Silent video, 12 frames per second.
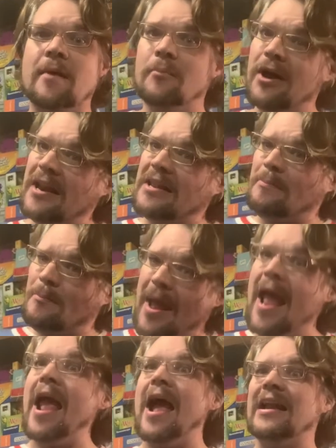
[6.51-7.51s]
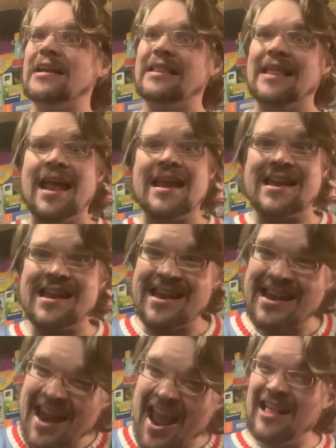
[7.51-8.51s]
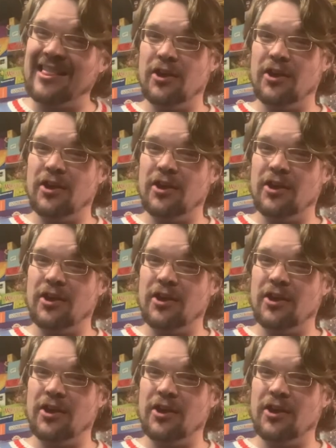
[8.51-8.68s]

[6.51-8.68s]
but man, did they nail